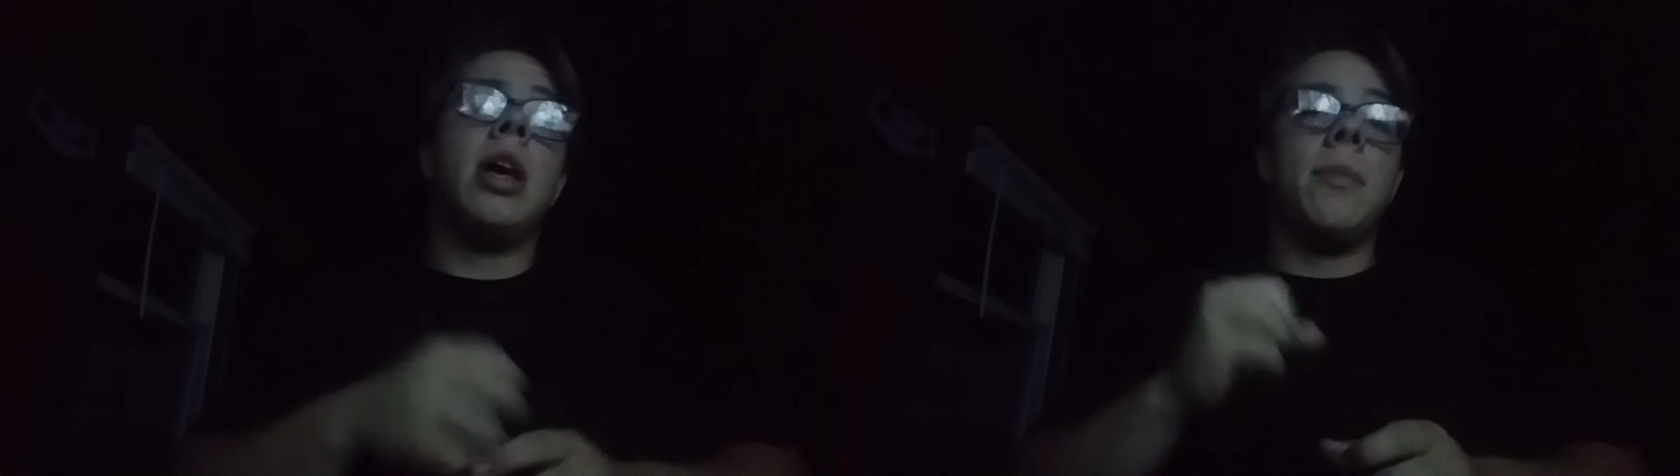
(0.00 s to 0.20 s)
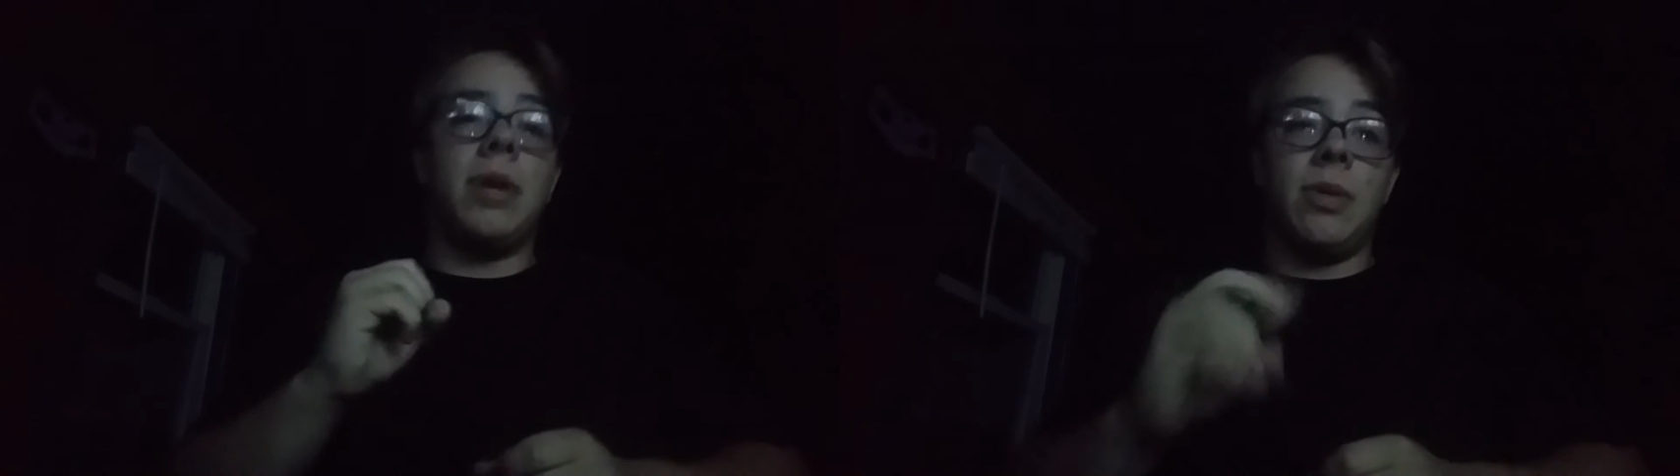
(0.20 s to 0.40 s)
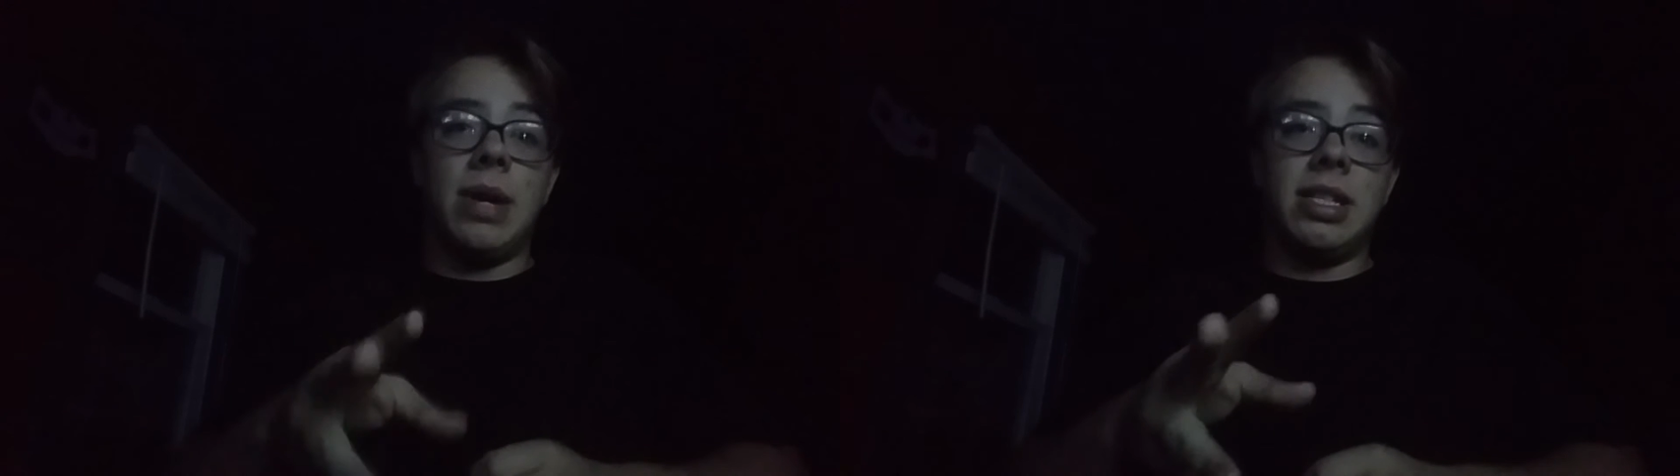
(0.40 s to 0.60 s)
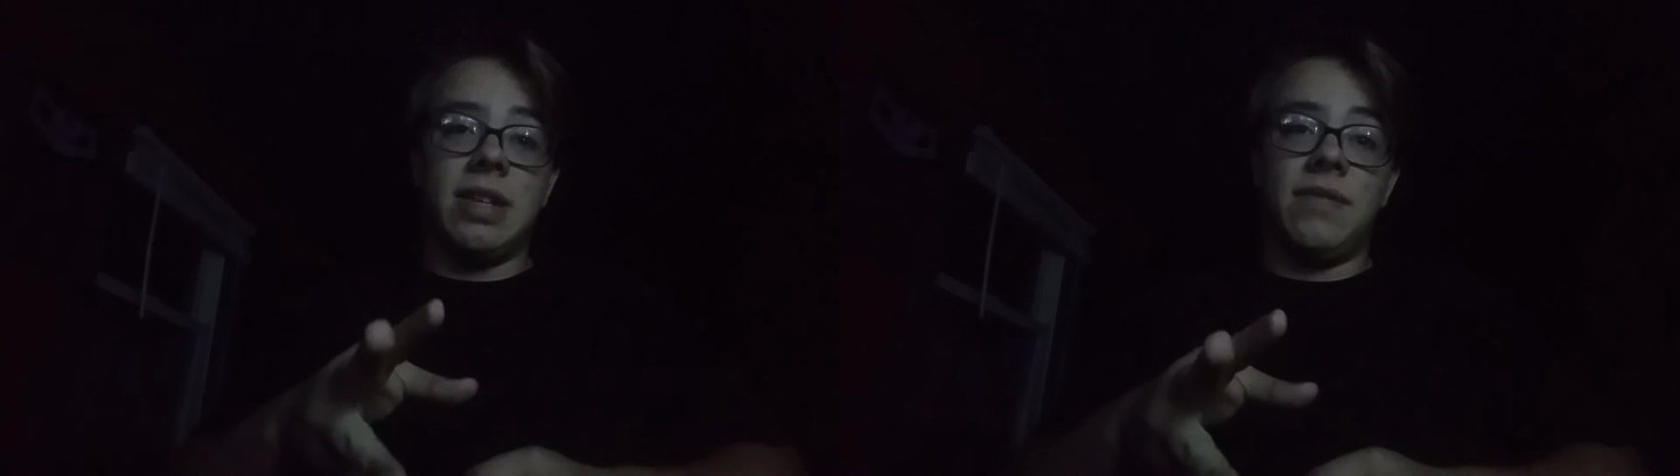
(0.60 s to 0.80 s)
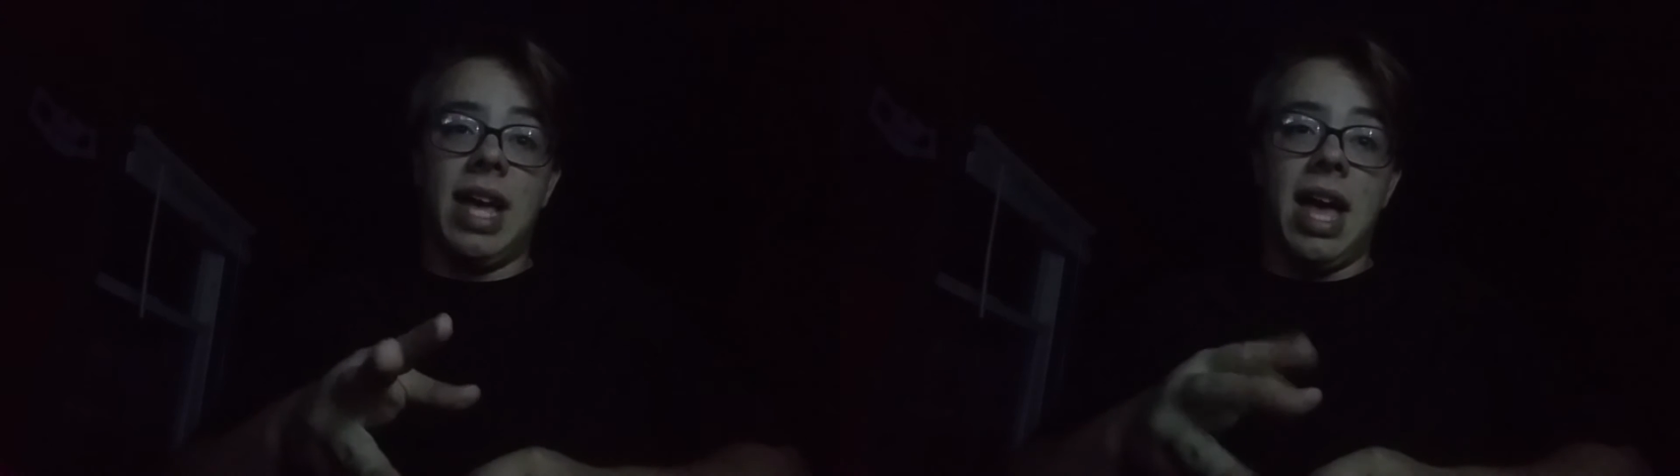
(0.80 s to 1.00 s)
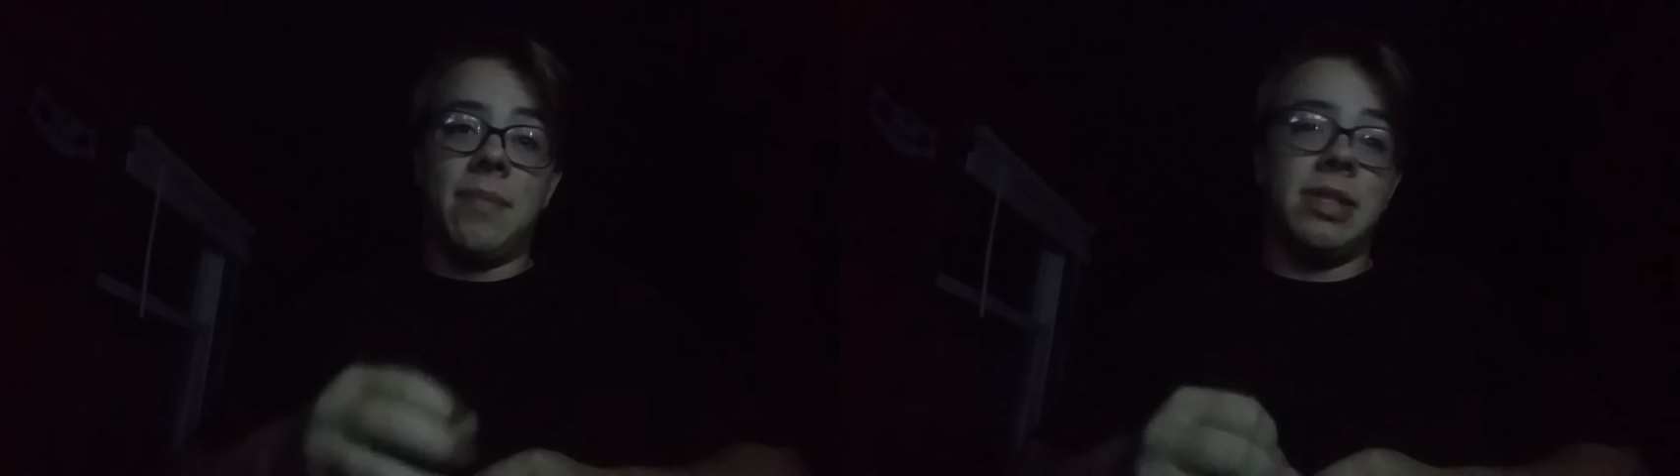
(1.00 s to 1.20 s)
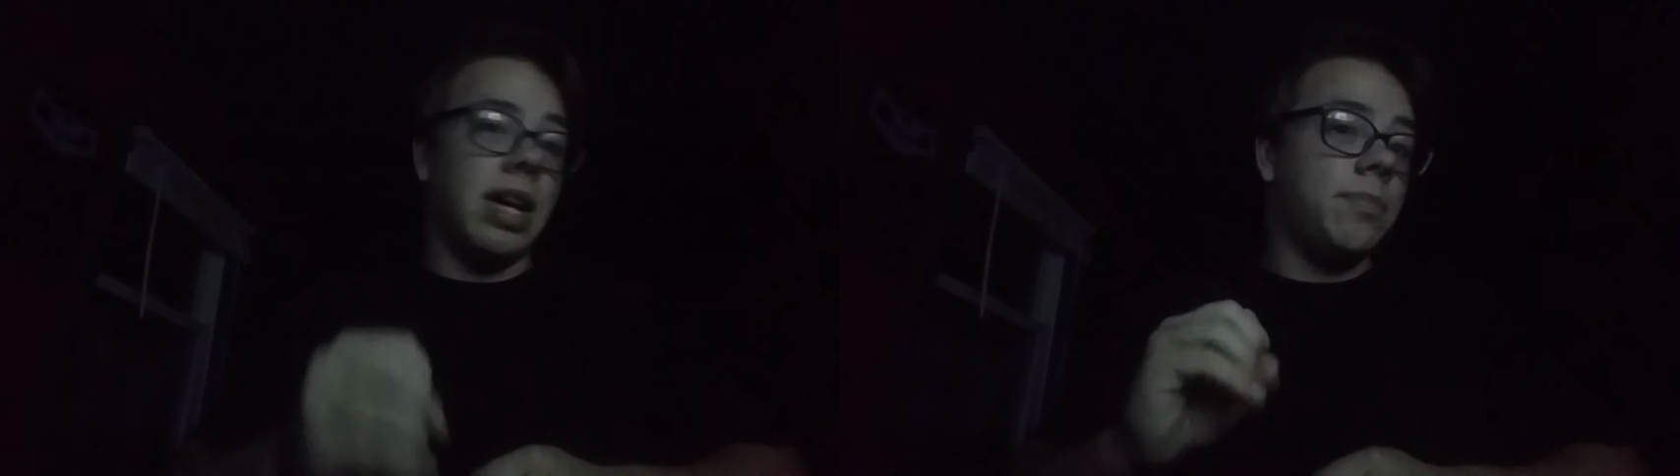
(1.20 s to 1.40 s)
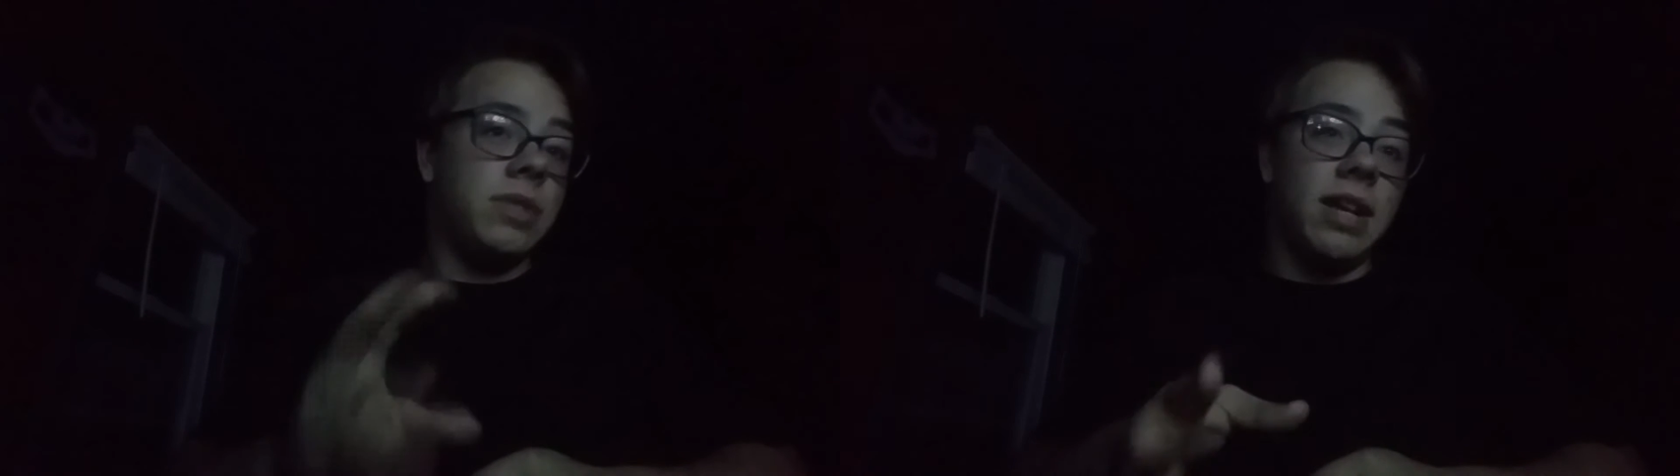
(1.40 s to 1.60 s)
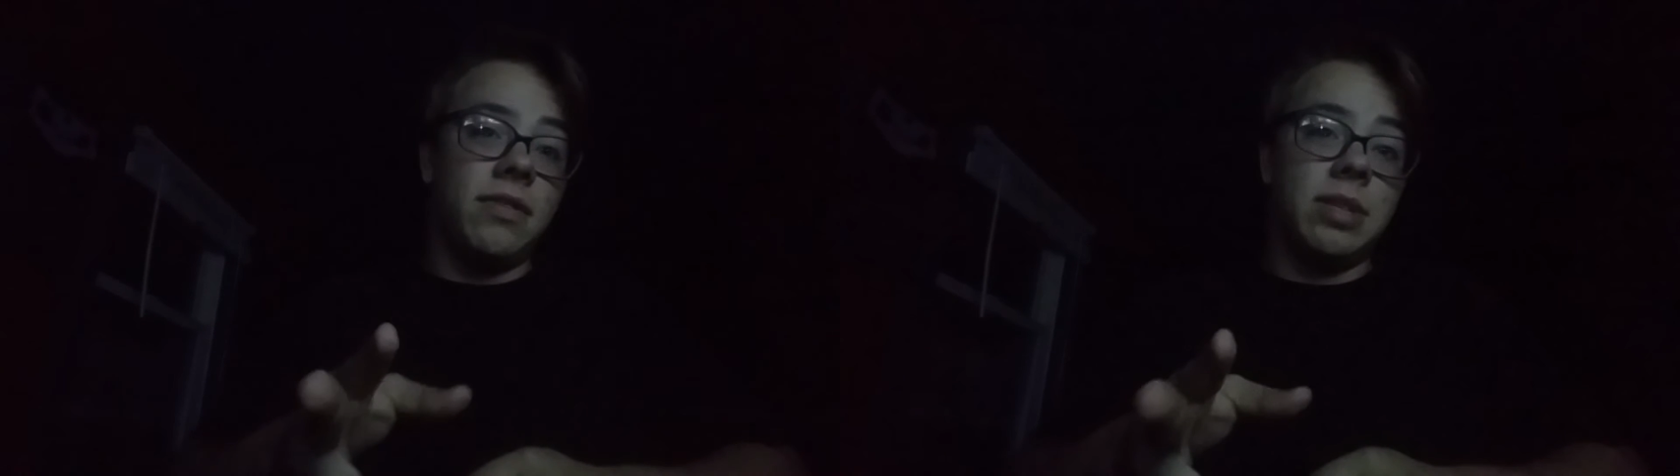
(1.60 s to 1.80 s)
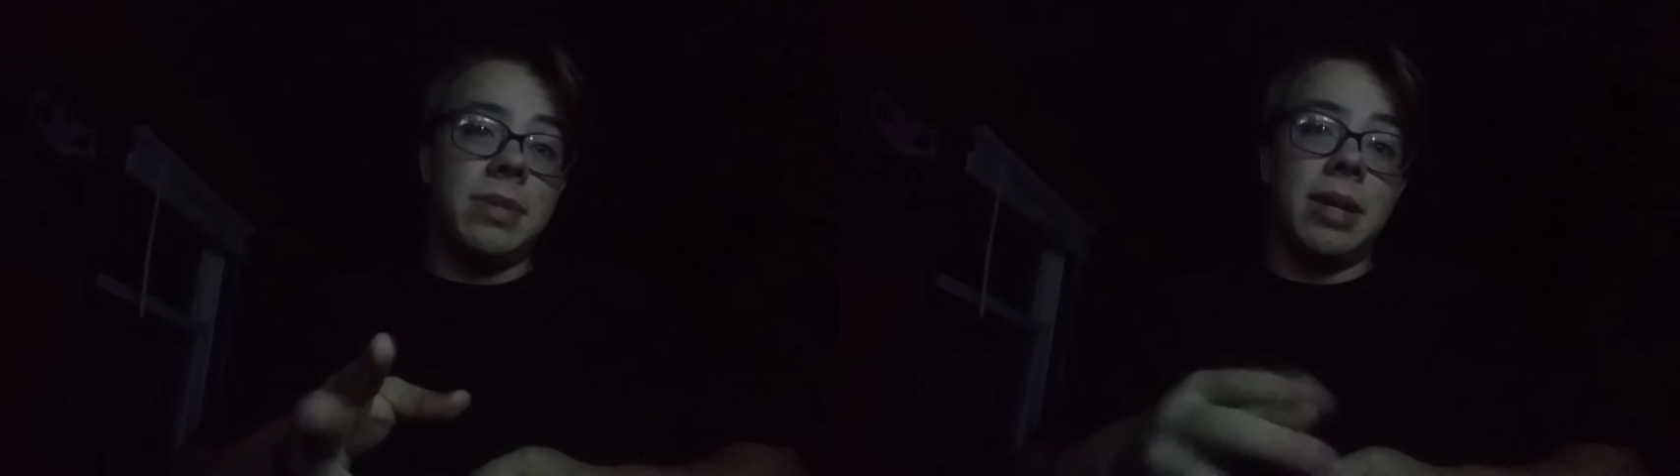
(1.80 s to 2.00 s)
but anyways if that happens I'll
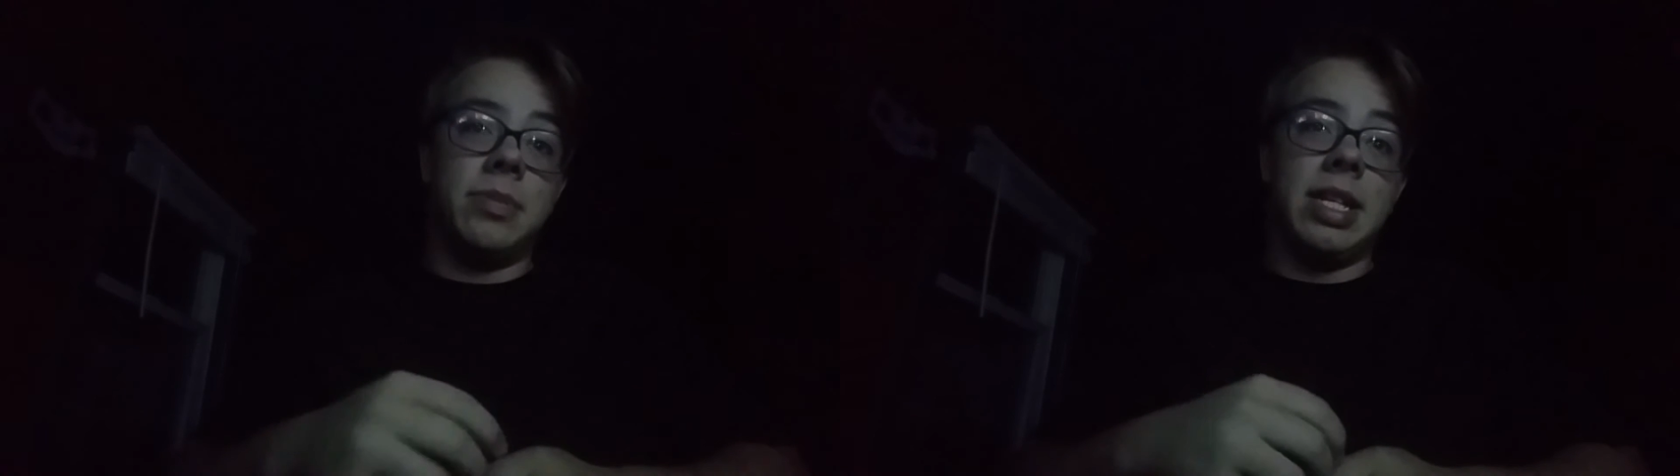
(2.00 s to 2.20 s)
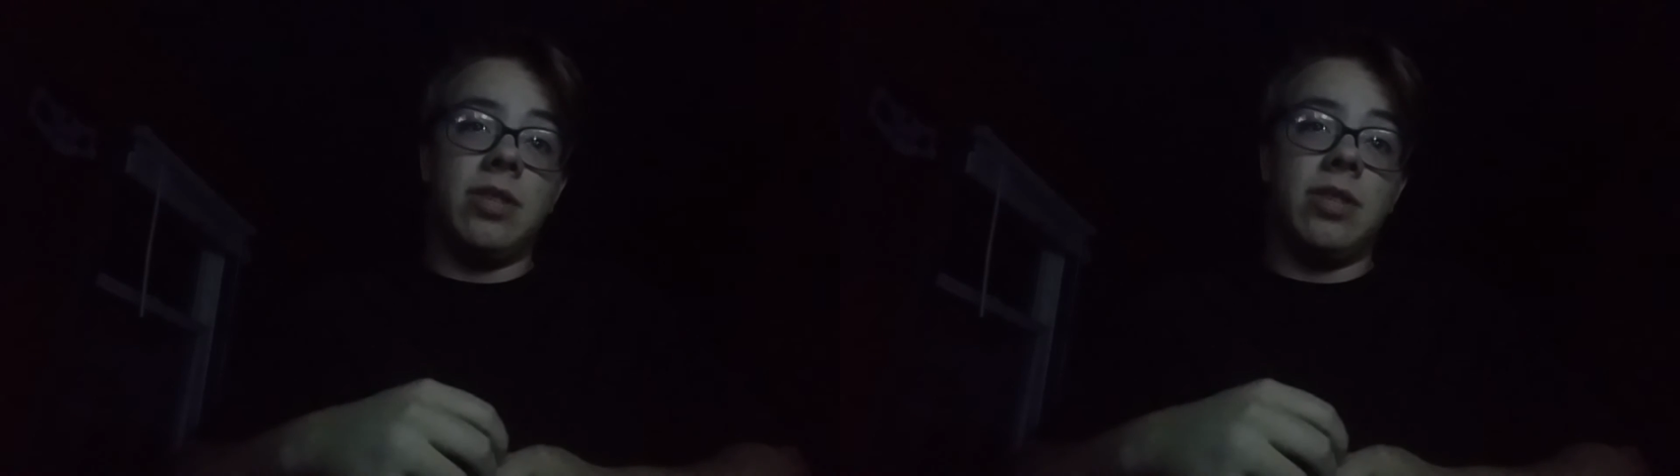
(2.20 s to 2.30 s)
definitely be updating